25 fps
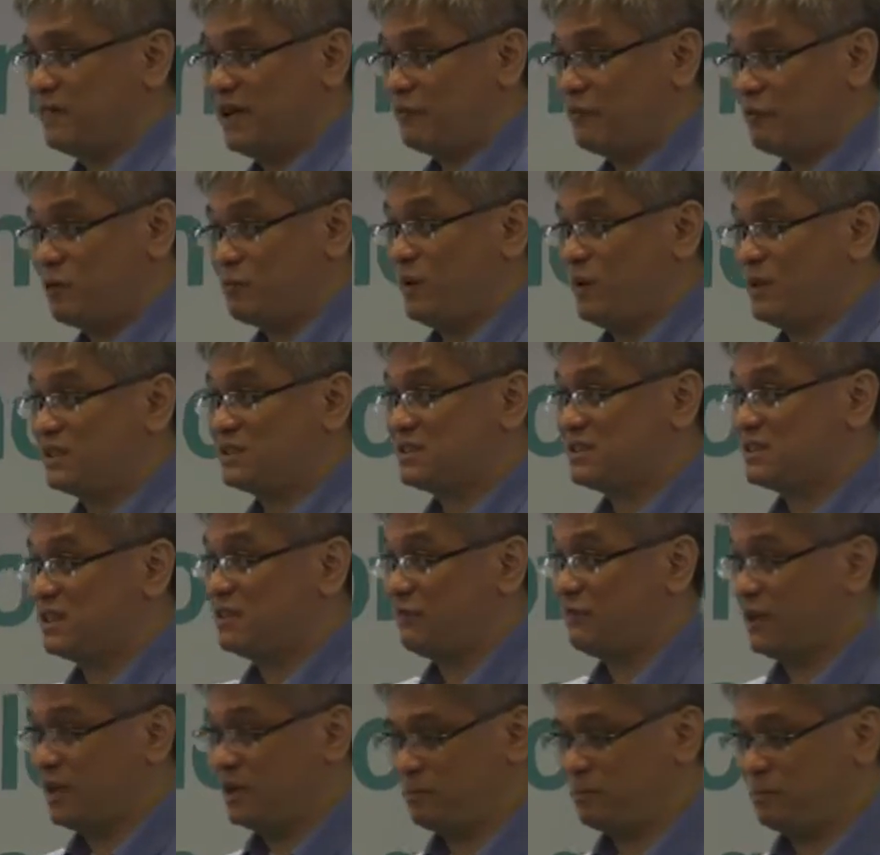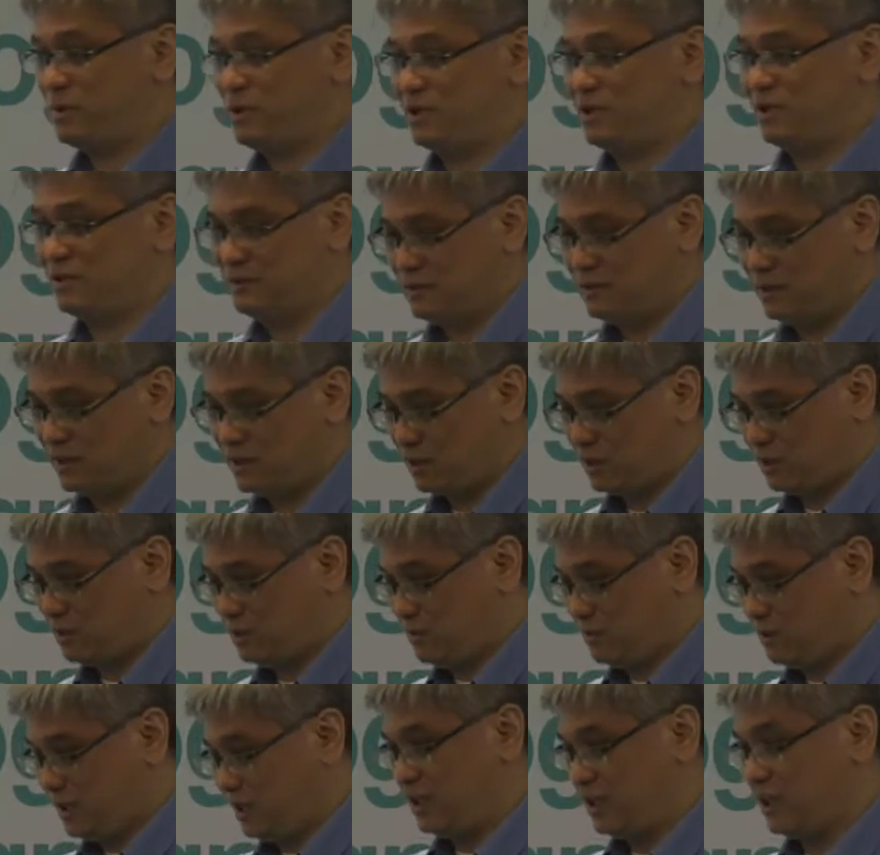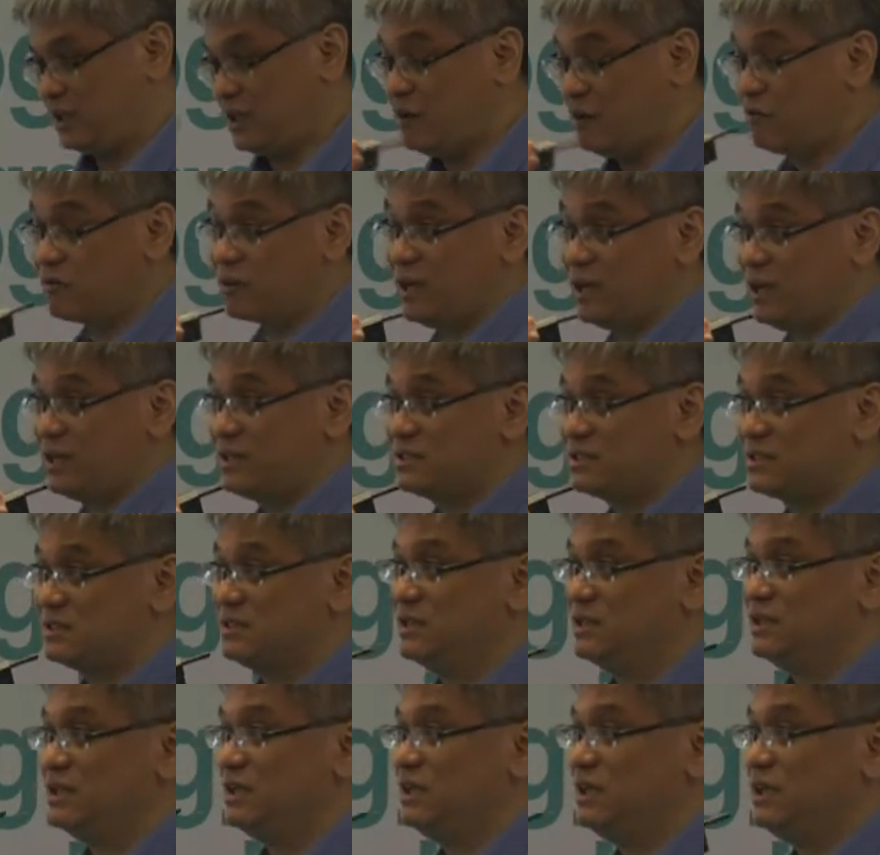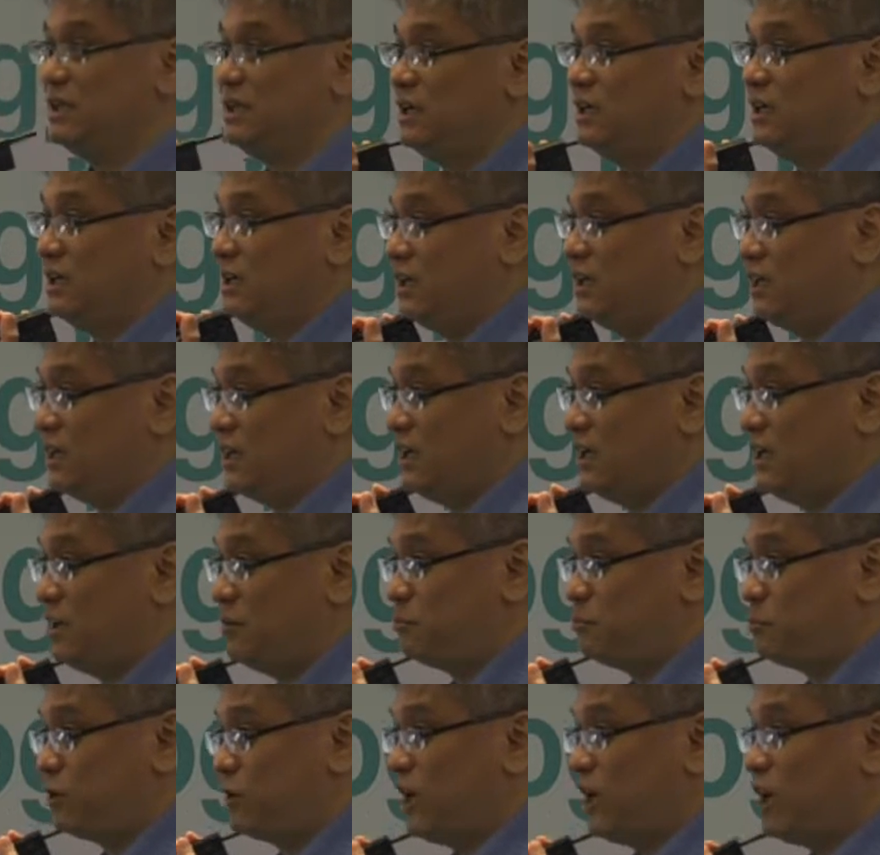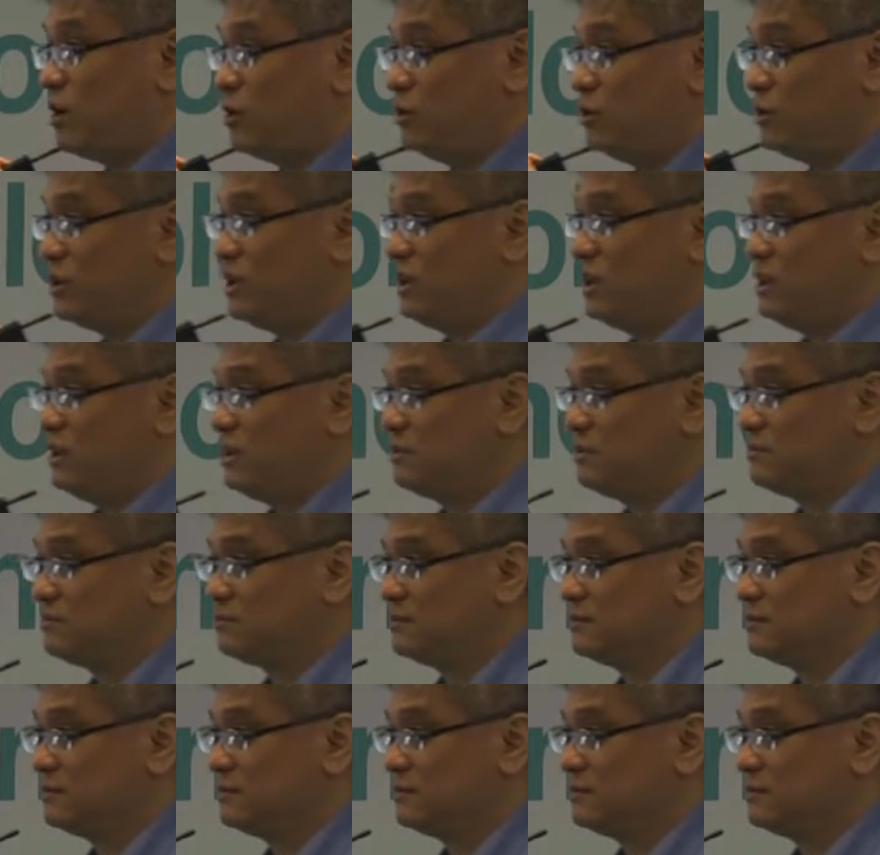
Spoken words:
everyone's a developer, including in our case, the product owner.